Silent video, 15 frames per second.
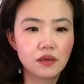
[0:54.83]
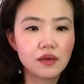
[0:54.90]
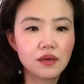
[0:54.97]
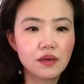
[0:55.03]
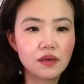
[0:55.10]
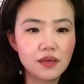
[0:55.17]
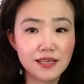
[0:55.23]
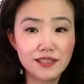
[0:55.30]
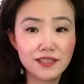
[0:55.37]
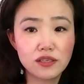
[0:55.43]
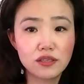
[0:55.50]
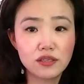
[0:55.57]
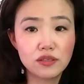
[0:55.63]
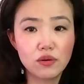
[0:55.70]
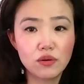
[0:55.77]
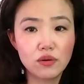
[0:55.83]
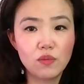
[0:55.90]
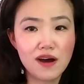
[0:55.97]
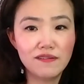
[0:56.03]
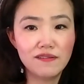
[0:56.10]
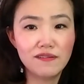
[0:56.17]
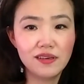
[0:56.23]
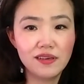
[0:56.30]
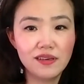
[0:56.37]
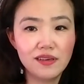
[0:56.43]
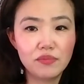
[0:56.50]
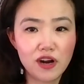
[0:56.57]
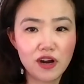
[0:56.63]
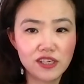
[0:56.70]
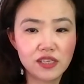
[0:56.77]
Yes. So one of the
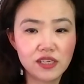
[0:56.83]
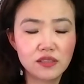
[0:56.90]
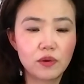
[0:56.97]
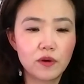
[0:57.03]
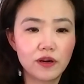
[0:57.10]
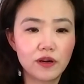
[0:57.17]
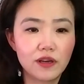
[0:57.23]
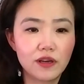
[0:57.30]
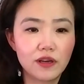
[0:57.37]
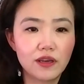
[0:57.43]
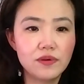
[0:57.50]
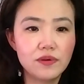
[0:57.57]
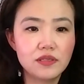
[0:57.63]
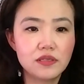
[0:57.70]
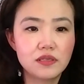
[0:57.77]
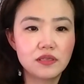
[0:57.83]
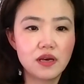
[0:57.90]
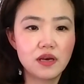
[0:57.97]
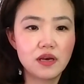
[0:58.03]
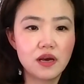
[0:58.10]
projects we're working on is